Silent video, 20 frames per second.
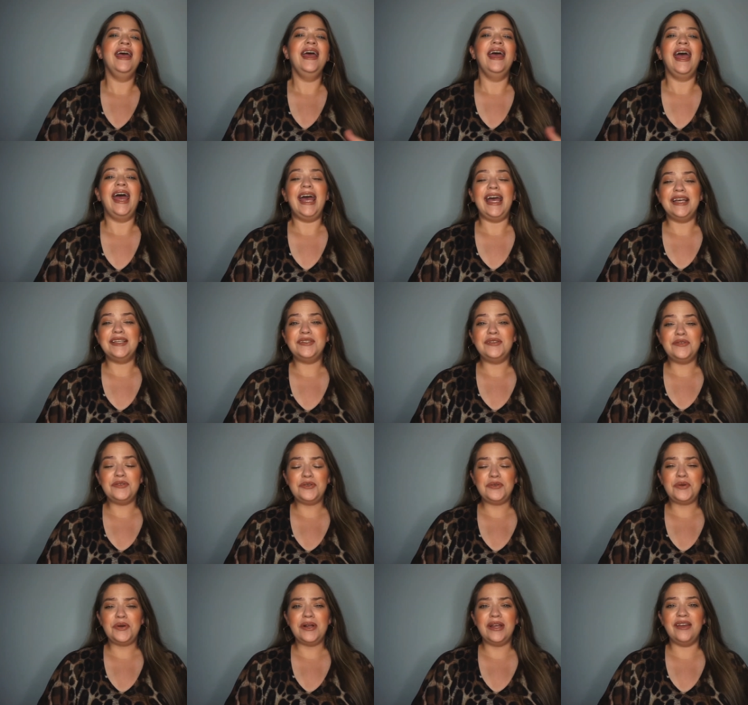As
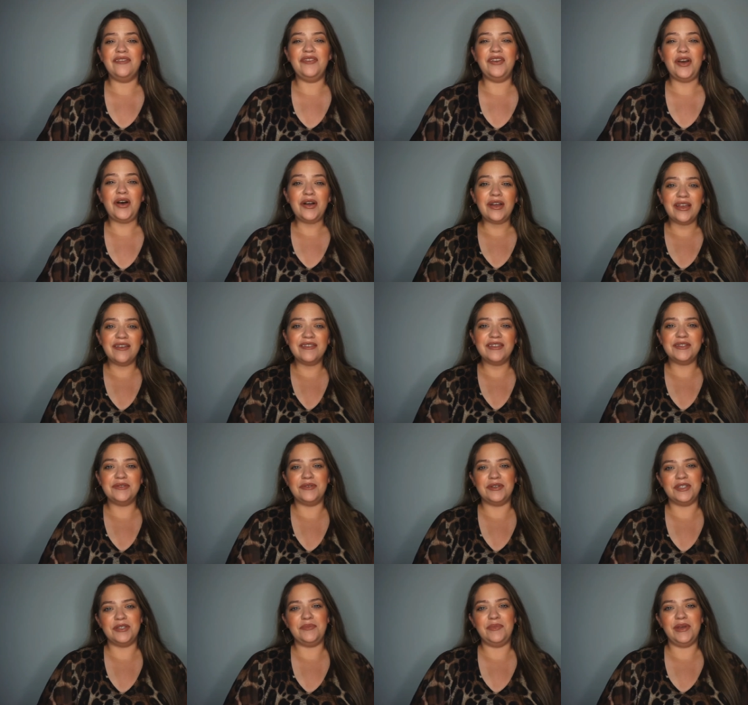usual, if y'all give this
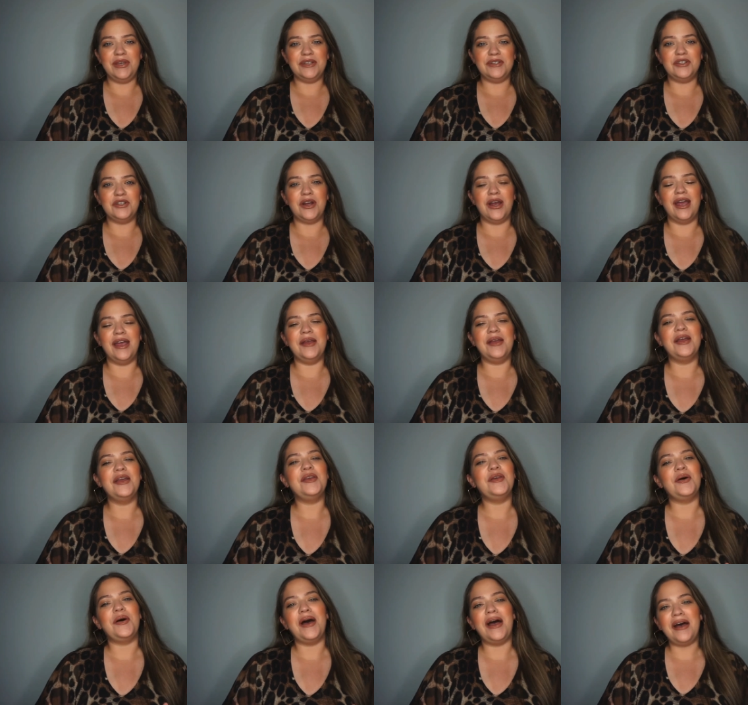recipe a try, you'll
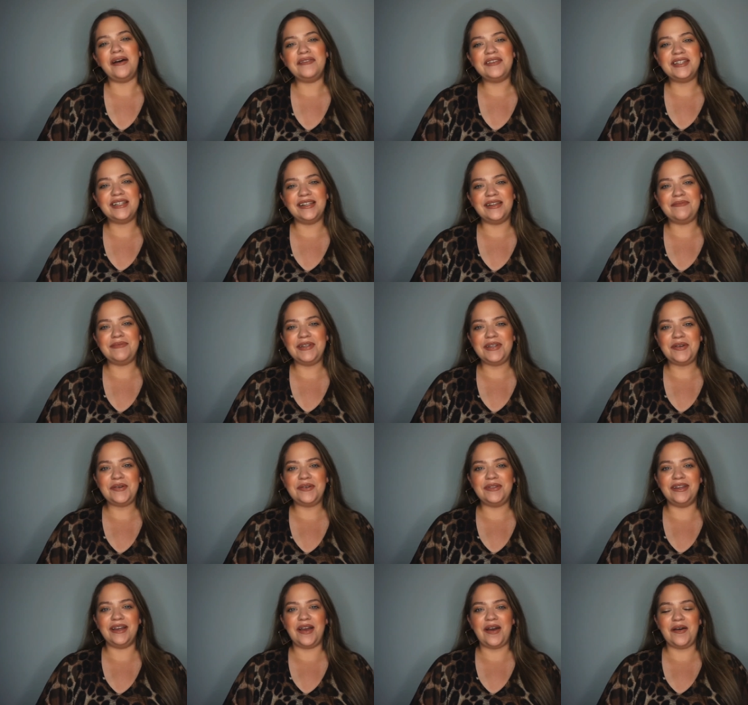have to let me know in
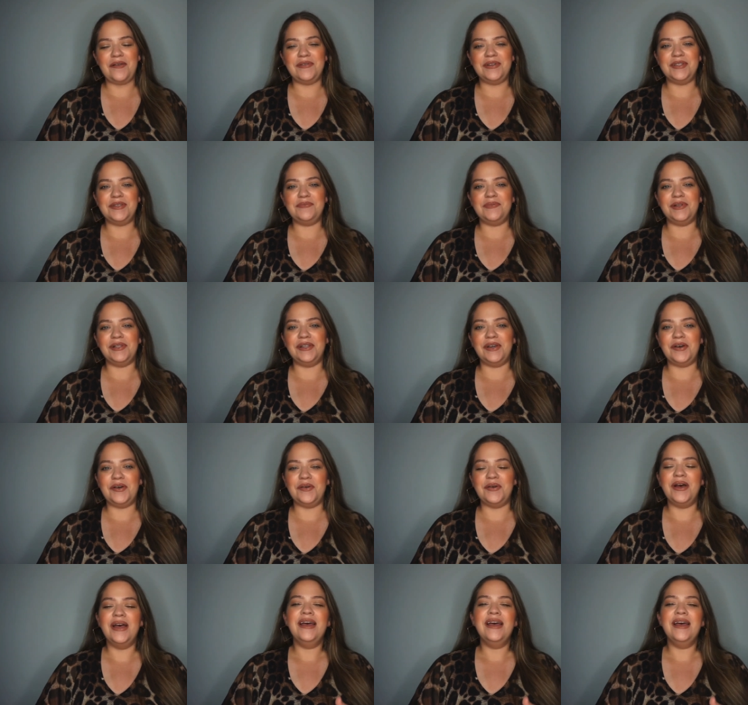the comments below.